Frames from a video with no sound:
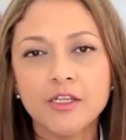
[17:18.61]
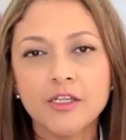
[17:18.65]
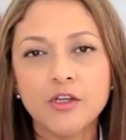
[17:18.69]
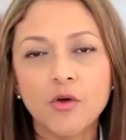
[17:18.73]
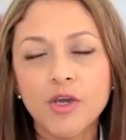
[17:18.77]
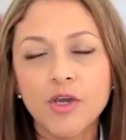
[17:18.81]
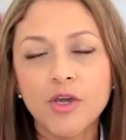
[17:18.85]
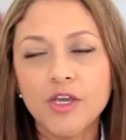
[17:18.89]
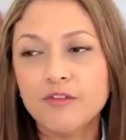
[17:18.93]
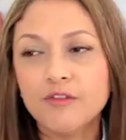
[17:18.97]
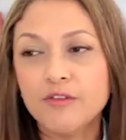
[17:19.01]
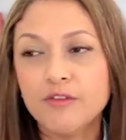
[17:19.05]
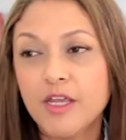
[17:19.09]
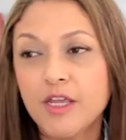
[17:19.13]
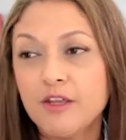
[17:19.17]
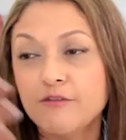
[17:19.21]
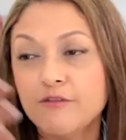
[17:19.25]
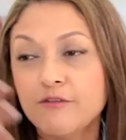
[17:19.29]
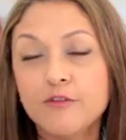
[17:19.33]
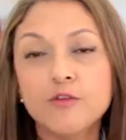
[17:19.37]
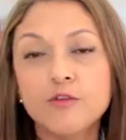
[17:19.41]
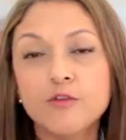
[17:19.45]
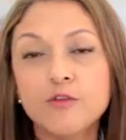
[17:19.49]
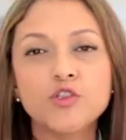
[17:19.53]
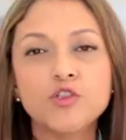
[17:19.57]

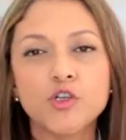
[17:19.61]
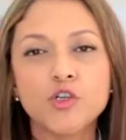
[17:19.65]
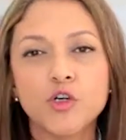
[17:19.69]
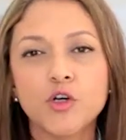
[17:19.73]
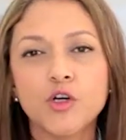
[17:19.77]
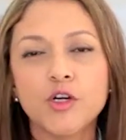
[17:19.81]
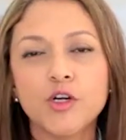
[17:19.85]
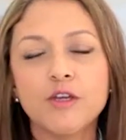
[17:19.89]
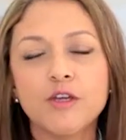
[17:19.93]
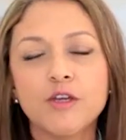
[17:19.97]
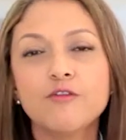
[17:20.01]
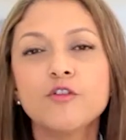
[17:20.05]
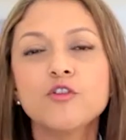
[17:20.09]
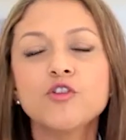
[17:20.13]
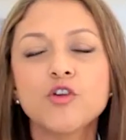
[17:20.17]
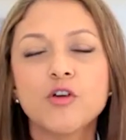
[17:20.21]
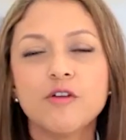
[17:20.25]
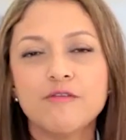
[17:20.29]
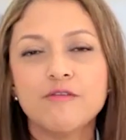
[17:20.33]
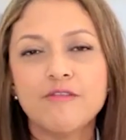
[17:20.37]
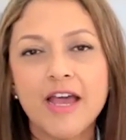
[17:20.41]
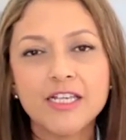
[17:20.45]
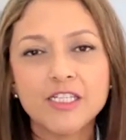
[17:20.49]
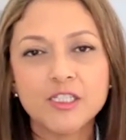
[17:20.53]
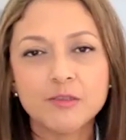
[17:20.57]
in future
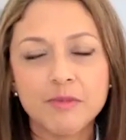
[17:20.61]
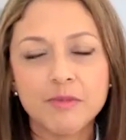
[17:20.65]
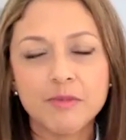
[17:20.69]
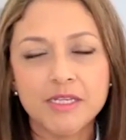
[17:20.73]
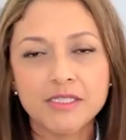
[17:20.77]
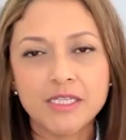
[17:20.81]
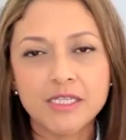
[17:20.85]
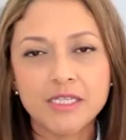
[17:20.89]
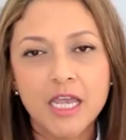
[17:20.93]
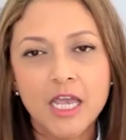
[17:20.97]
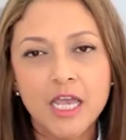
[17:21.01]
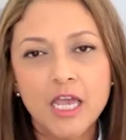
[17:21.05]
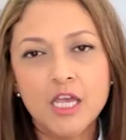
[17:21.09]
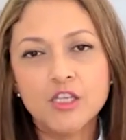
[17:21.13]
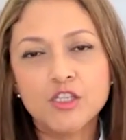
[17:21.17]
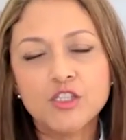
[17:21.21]
investments.